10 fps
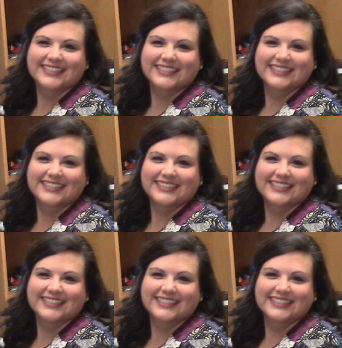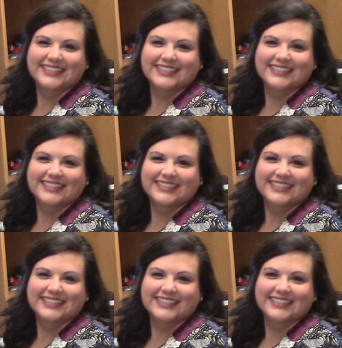
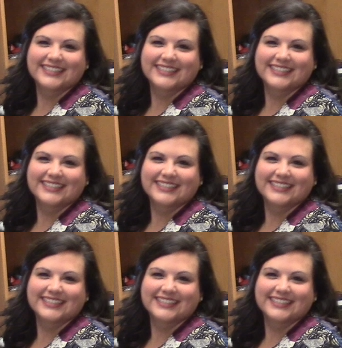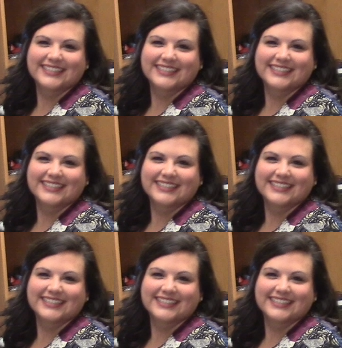
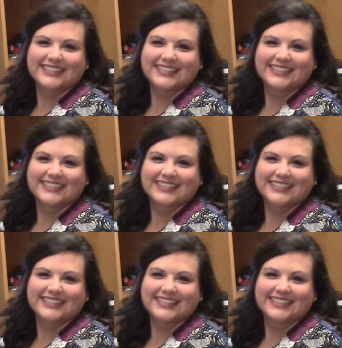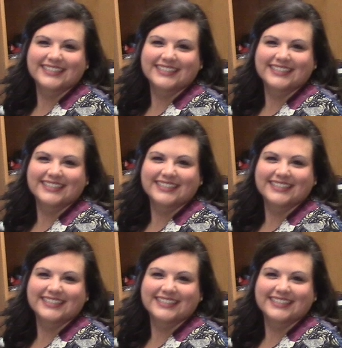Nothing is said.